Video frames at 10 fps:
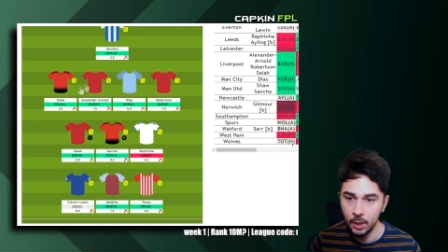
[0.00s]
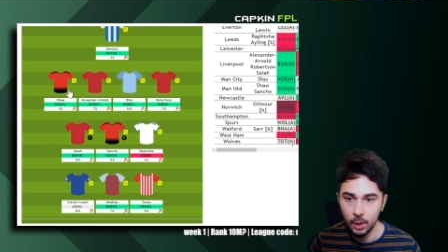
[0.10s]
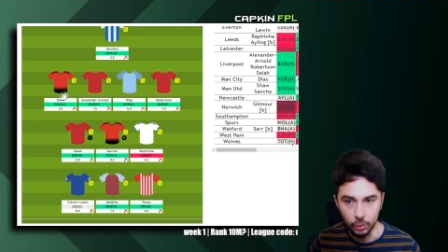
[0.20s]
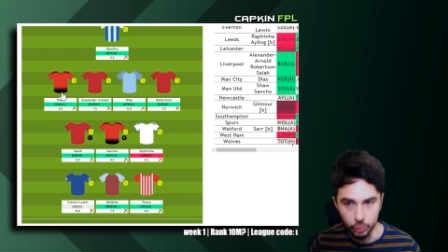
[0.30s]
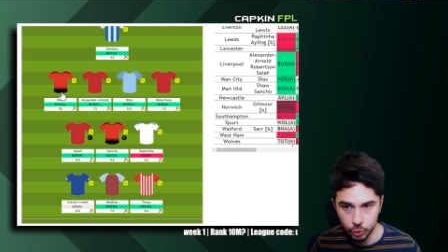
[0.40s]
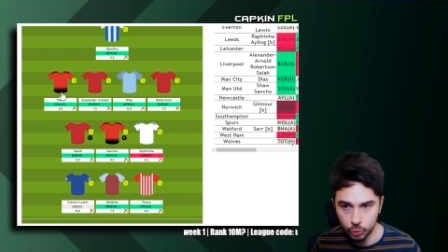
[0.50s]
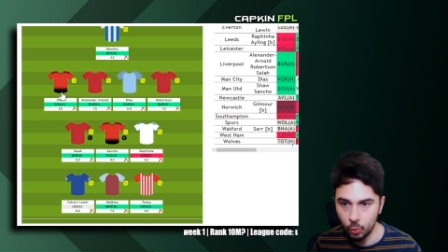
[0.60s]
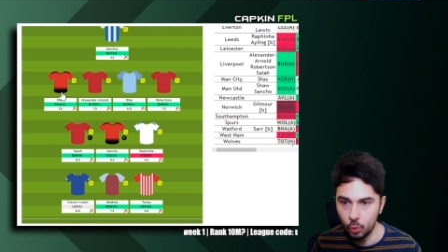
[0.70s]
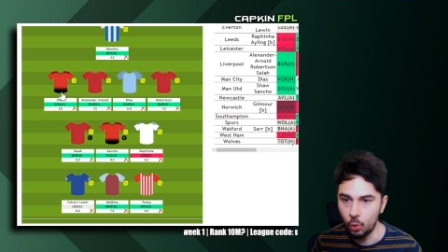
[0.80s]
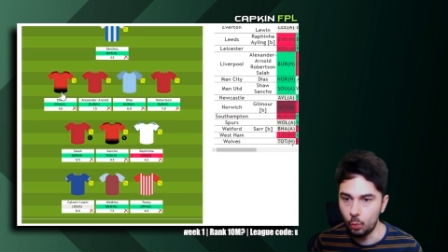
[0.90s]
I've got
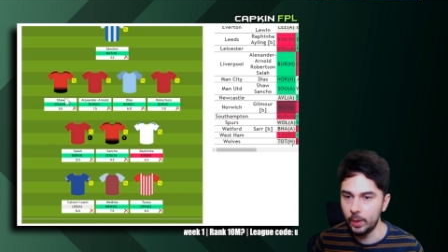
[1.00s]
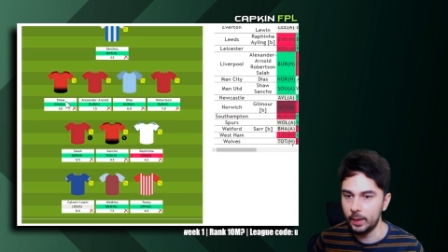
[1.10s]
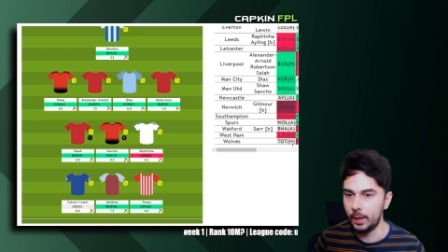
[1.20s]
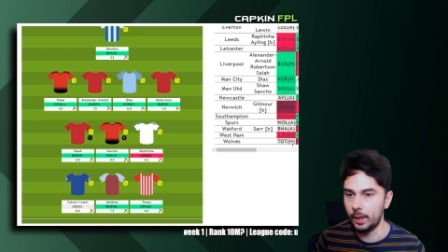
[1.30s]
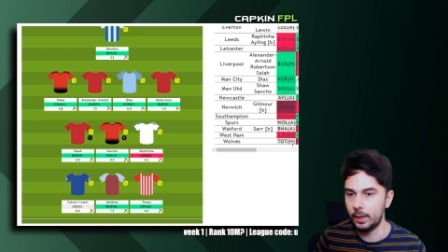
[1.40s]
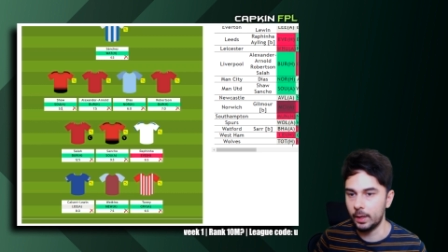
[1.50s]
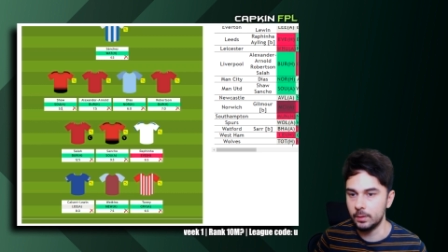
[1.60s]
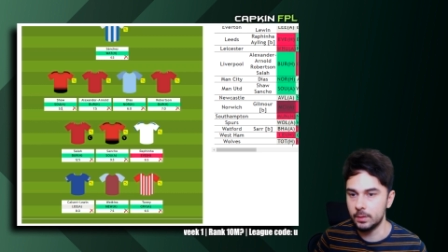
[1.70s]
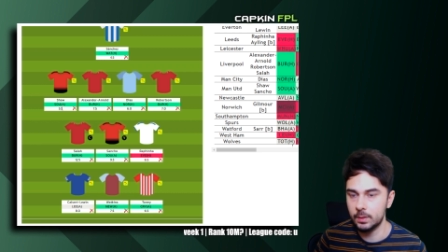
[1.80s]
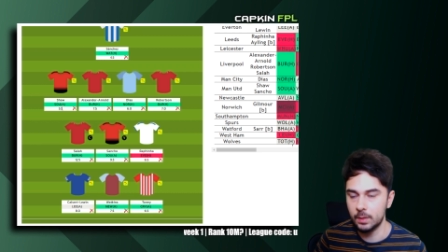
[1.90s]
Shaw away
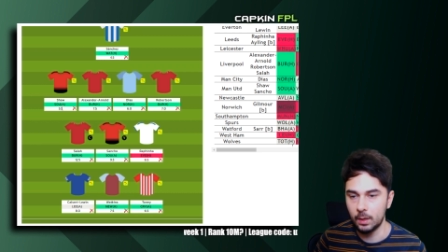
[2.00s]
against